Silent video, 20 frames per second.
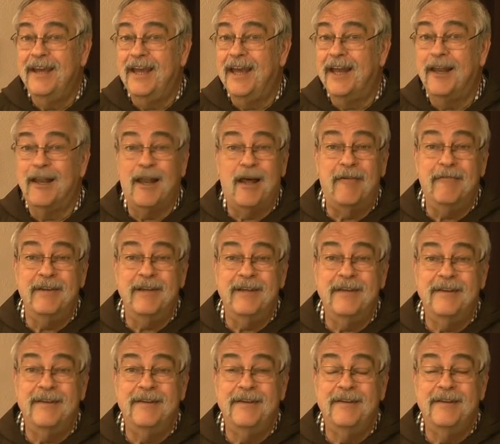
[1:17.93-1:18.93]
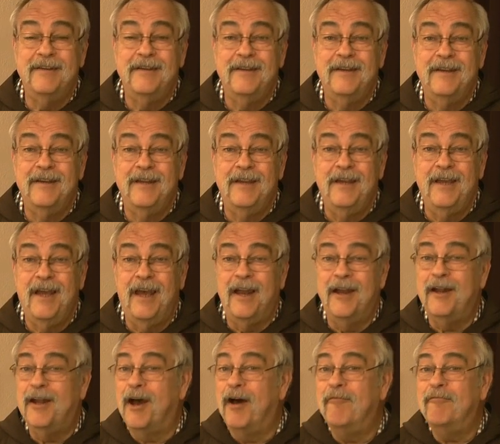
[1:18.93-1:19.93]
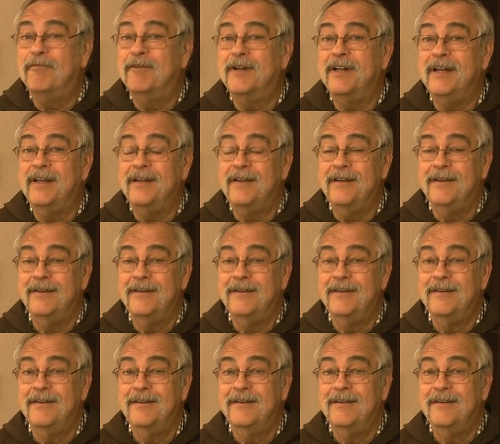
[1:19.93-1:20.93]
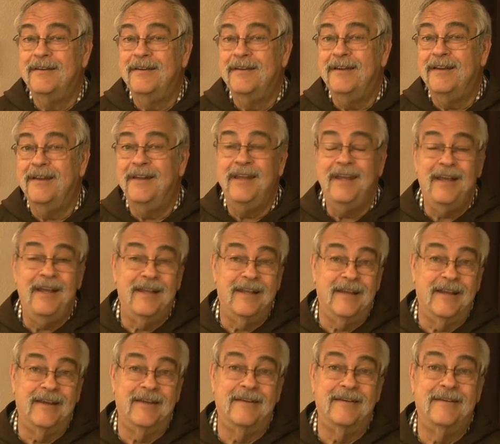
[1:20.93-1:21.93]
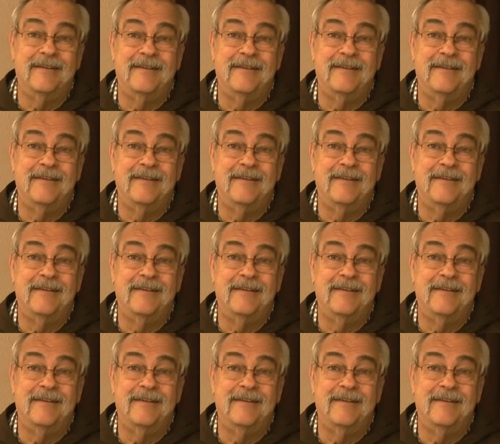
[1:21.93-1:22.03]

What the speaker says: and loving and comforting and healing.